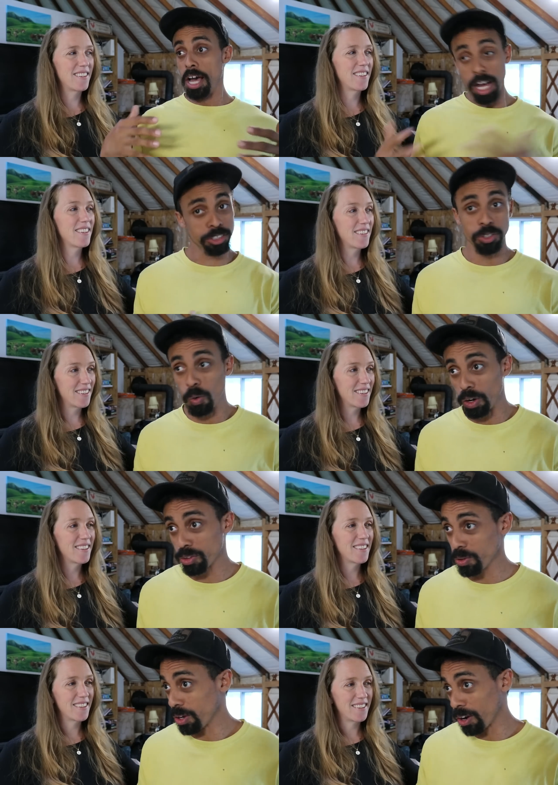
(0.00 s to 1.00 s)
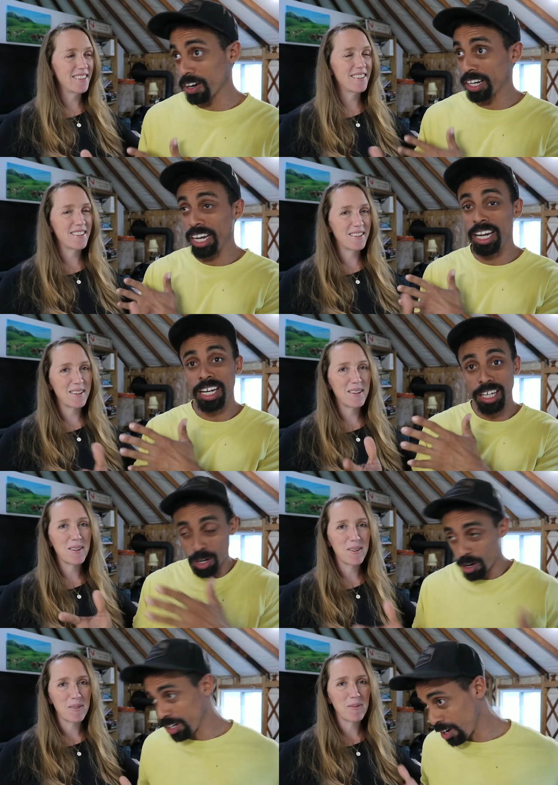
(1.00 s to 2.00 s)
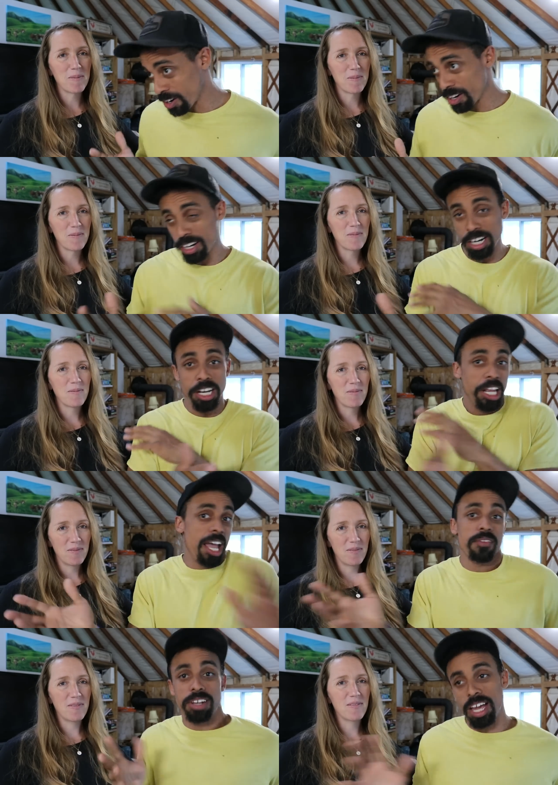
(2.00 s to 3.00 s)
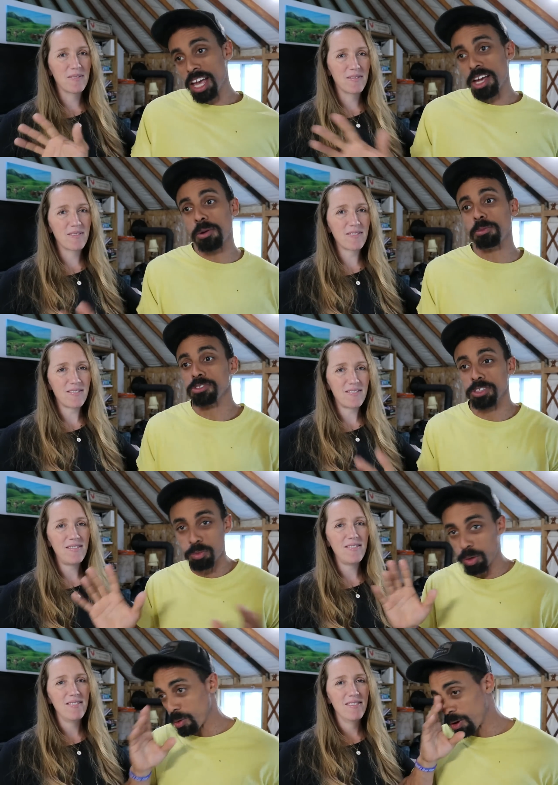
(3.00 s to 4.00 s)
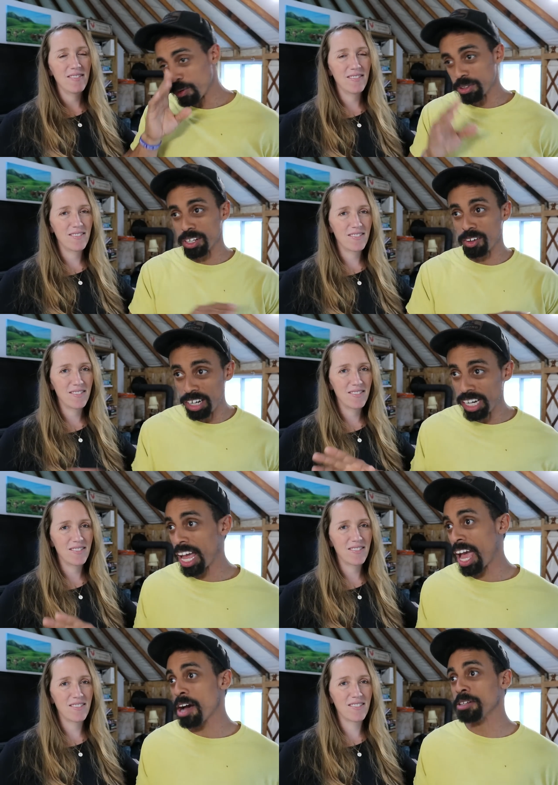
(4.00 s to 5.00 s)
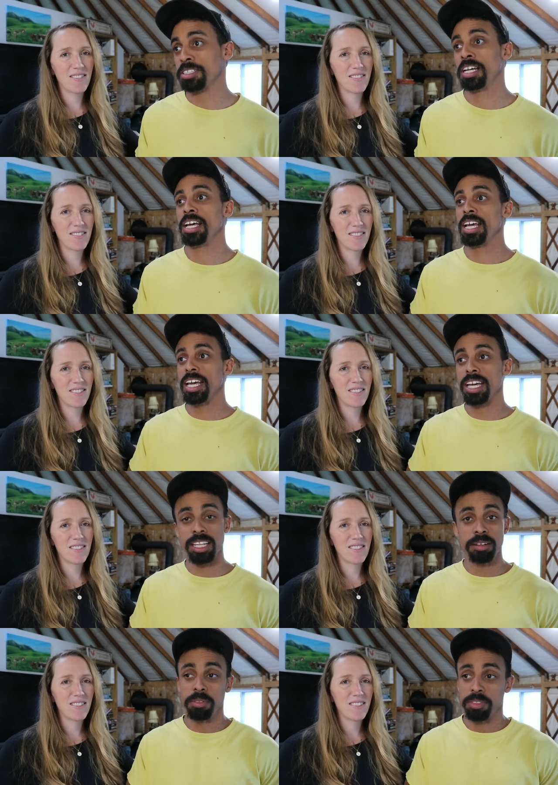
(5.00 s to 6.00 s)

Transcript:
Speaker 1: us going through the hurricane and our yurt and, and the, having the animals than we were with the greenhouse. And